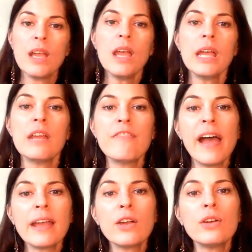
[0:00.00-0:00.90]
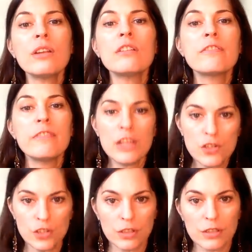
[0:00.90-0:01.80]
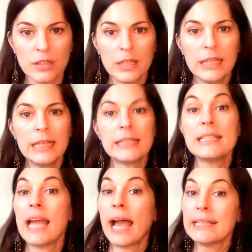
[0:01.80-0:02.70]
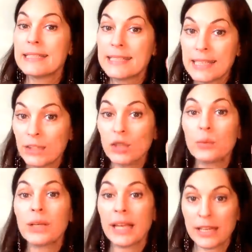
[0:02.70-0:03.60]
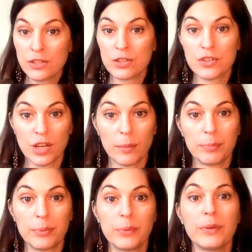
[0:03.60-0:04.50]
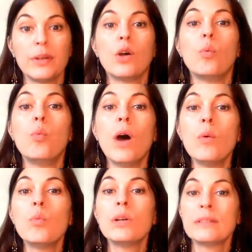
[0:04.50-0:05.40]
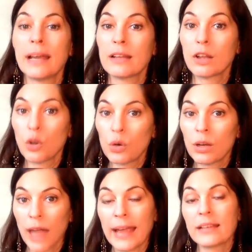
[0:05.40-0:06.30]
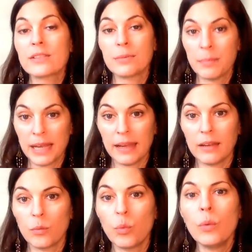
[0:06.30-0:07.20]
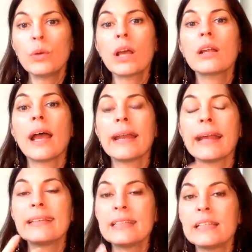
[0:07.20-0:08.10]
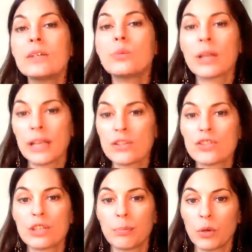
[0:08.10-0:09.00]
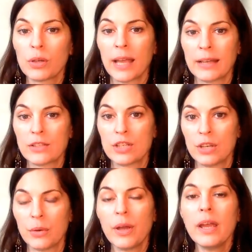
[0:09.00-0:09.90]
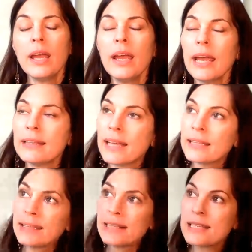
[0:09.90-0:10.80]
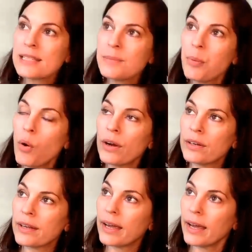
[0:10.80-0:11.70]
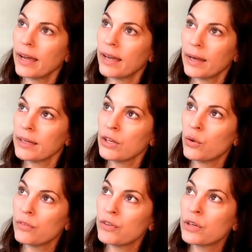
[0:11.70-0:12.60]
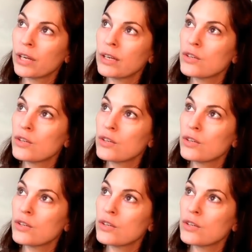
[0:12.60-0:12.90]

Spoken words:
And if I could envision the ideal relationship, what would that look like to me? What would an ideal relationship look like to you? And this is important. If you can